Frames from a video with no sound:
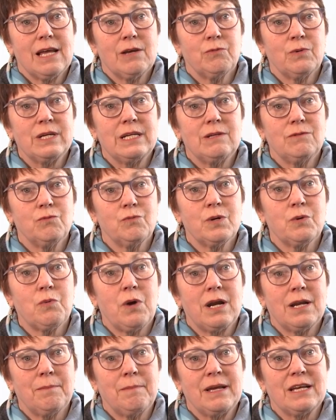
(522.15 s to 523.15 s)
We
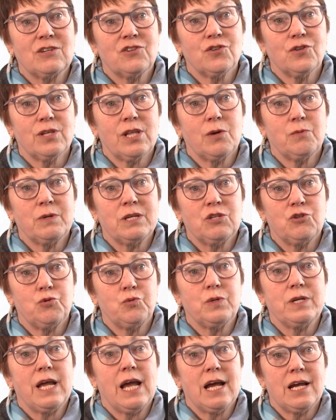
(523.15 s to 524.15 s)
want to make sure that we
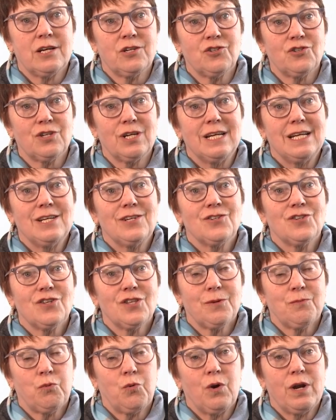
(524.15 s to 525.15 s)
triage to
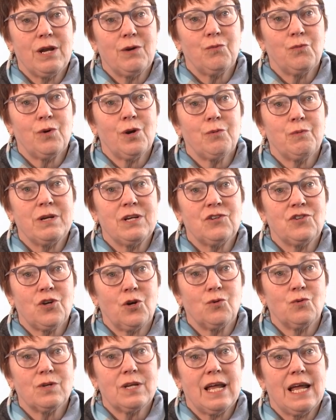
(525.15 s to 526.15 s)
the point where we
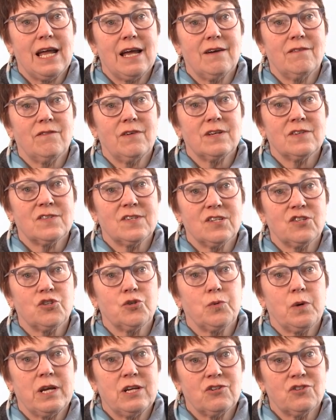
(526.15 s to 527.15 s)
don't have a
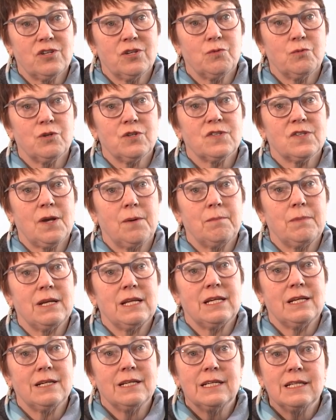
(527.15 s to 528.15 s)
situation where
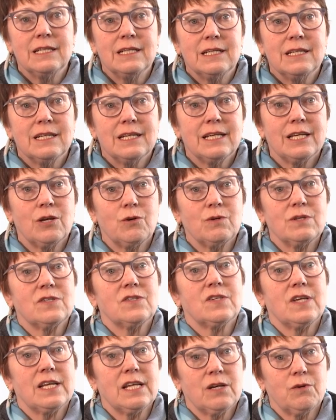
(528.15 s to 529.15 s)
somebody, you know, is
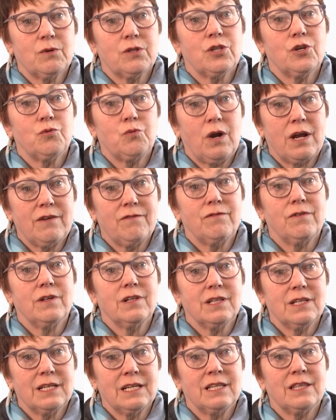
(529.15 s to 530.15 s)
sitting with their
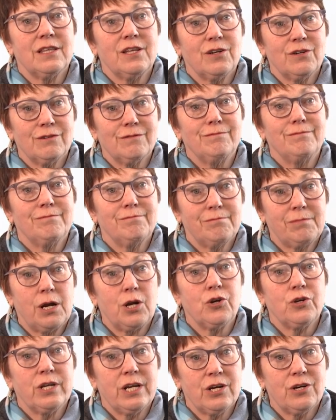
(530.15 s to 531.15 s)
rifle in their
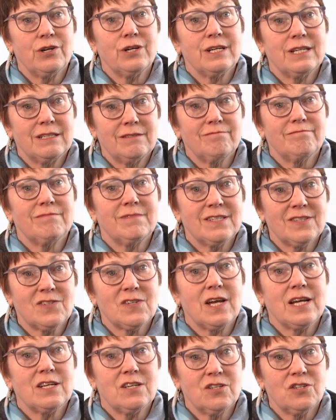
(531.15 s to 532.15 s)
barnyard and
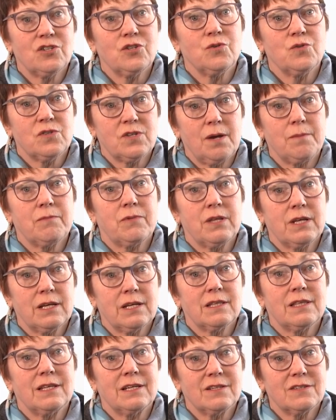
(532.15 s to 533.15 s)
decide to do
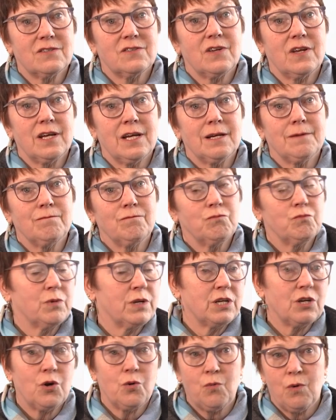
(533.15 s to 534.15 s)
something that
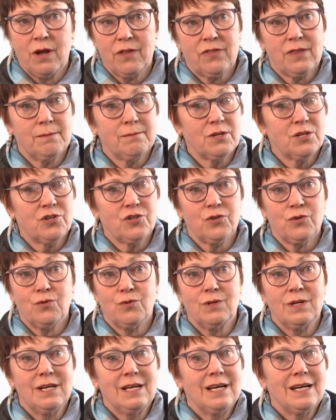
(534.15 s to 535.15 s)
we don't want them to
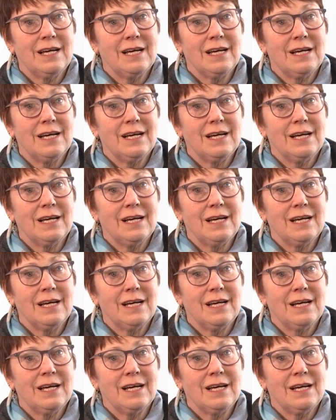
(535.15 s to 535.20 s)
do.